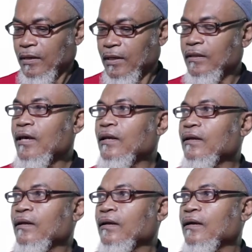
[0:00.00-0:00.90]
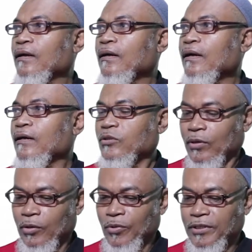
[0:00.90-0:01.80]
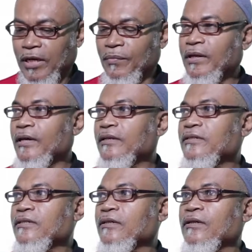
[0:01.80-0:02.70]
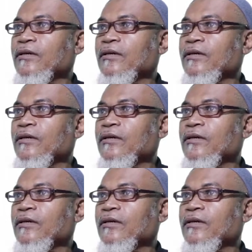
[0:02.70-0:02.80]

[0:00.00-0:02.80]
and then actually we terminate.